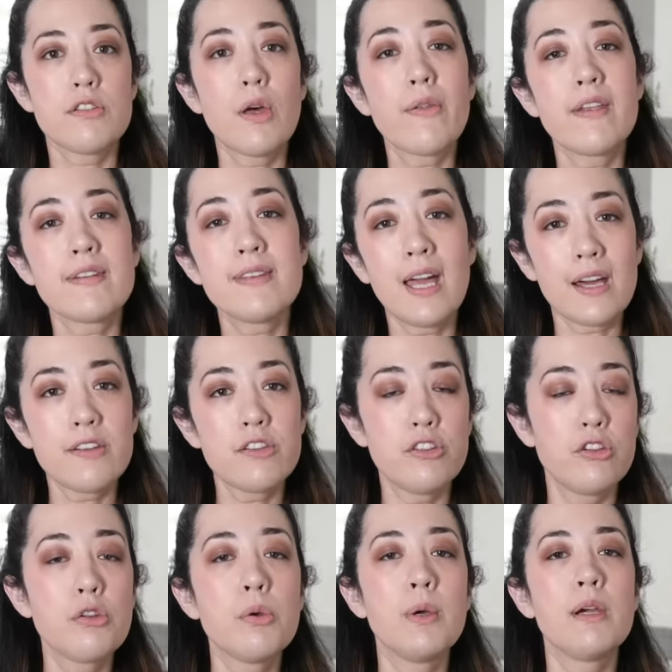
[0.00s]
So this
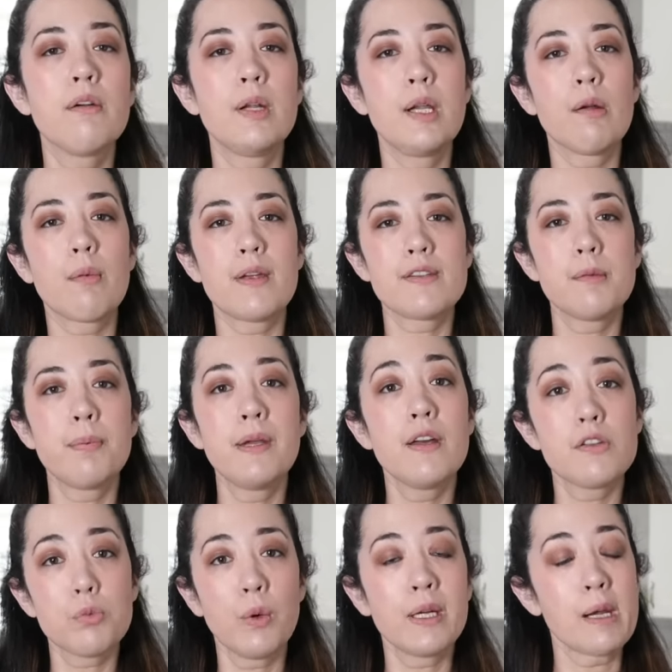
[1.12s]
next two ingredient recipe
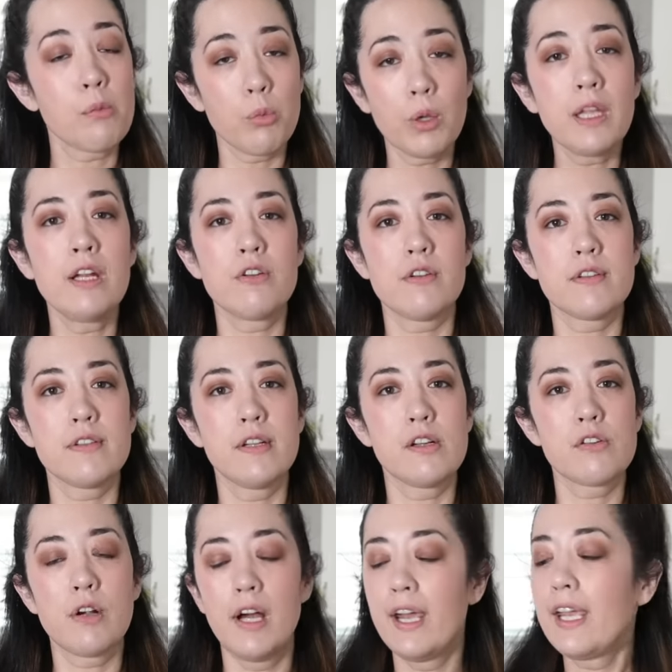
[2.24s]
is one I'm really interested in
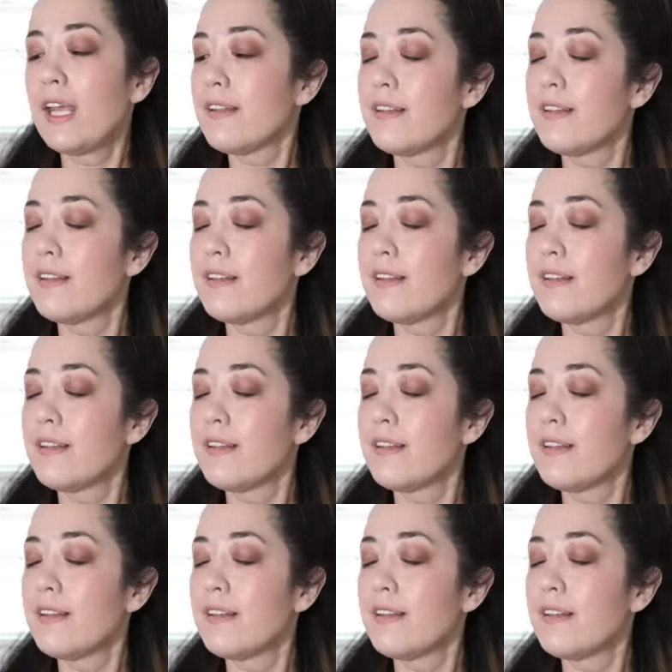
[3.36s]
trying.